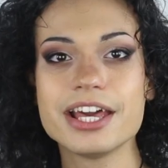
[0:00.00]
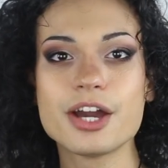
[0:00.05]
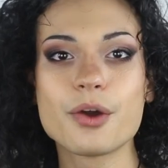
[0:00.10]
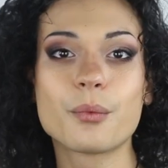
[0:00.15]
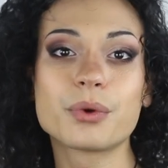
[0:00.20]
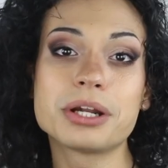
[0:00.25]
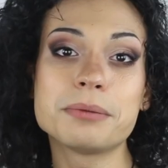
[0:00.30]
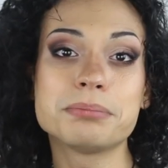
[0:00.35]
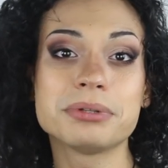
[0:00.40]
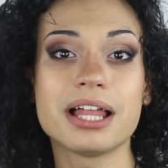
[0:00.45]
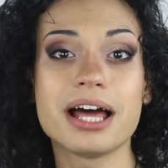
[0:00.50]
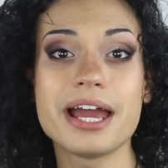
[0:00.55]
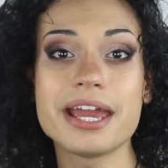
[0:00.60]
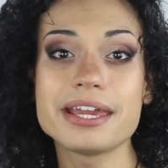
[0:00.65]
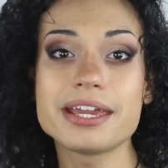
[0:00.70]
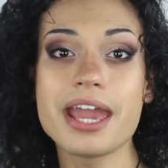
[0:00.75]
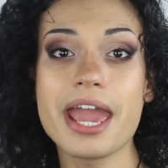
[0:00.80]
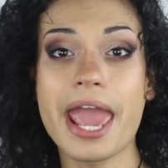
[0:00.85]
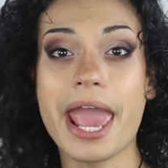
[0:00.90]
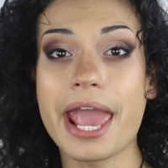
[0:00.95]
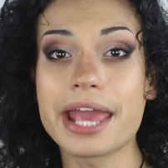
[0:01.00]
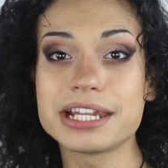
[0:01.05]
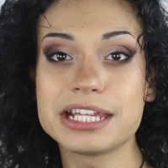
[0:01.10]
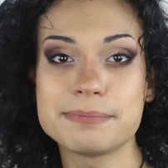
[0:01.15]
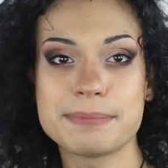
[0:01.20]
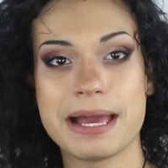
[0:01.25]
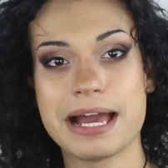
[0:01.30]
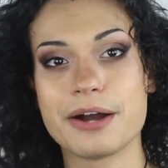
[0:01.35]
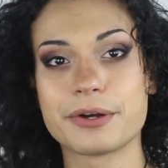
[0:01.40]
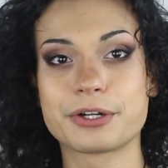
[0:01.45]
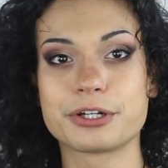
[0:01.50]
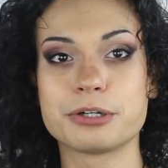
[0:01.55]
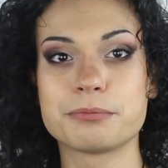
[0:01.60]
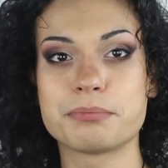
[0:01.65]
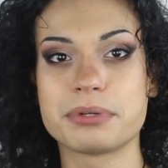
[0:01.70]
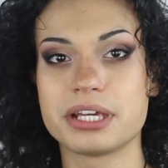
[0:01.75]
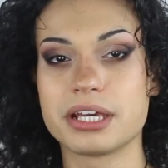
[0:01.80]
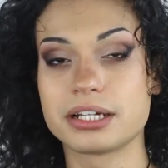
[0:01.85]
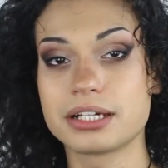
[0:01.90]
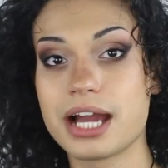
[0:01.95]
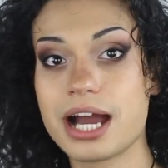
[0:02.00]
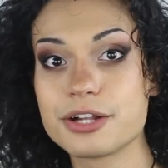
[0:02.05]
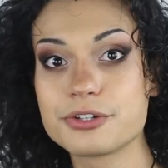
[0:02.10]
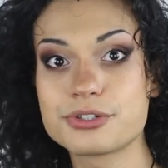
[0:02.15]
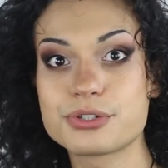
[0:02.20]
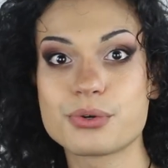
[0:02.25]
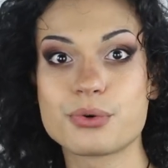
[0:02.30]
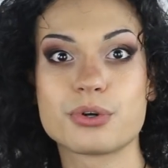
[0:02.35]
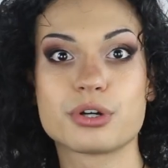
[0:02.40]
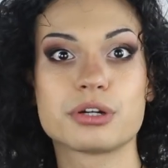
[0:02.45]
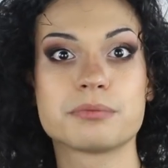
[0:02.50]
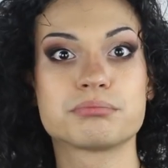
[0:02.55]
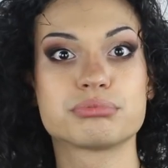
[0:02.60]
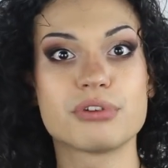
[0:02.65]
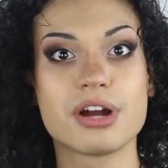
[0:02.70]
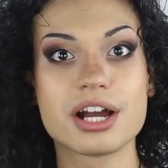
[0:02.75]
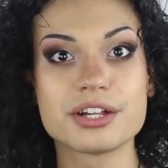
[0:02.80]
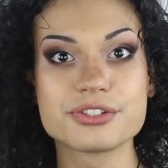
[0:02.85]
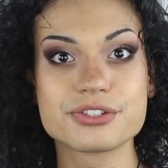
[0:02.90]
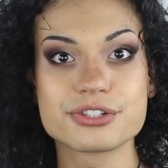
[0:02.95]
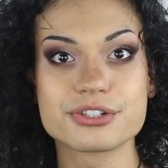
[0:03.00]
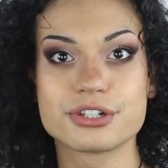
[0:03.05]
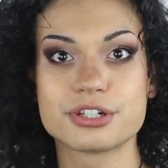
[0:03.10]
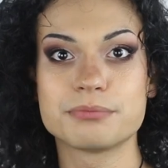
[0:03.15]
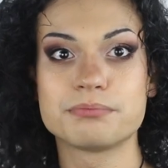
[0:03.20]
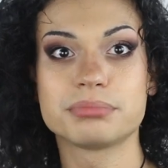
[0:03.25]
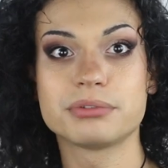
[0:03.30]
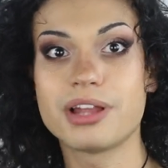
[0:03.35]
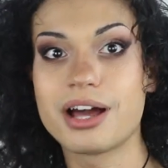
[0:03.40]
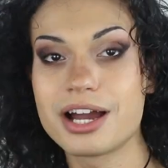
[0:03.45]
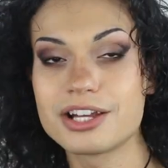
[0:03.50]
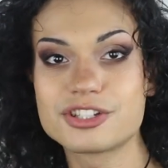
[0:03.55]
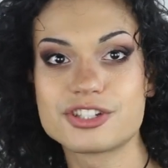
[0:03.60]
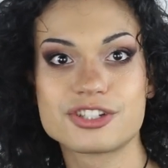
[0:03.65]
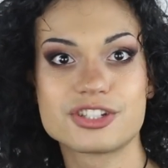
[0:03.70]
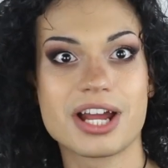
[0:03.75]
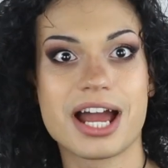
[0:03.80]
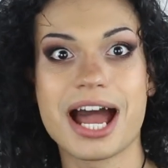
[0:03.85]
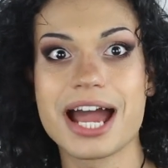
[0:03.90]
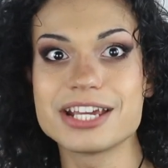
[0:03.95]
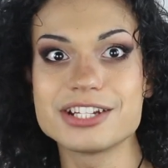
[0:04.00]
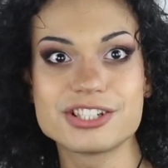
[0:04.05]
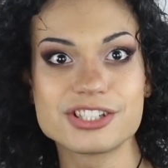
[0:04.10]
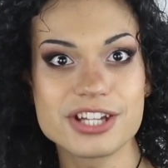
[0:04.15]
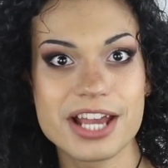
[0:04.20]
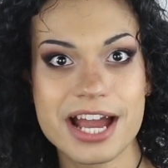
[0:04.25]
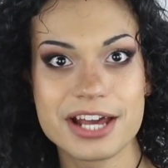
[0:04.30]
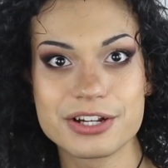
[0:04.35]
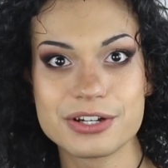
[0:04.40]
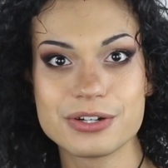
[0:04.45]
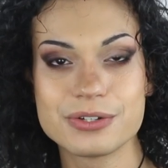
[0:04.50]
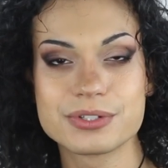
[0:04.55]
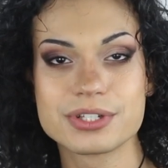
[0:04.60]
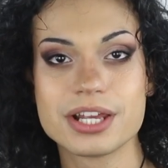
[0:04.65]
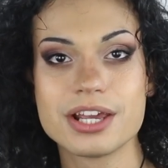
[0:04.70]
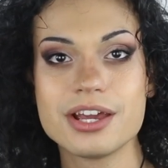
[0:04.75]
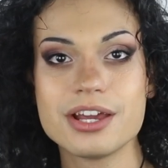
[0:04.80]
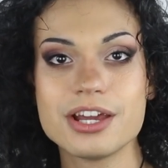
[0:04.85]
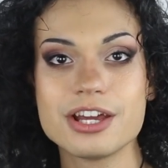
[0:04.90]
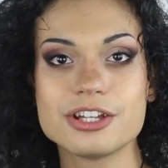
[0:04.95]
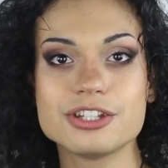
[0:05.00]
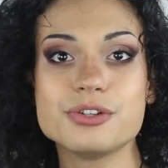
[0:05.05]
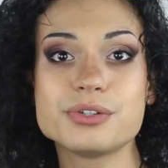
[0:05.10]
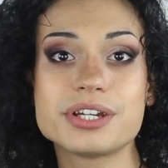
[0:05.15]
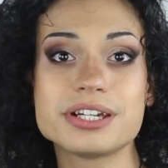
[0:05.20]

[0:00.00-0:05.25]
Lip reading: When applying any powder, be it contour, bronzer, blush, eyeshadows, you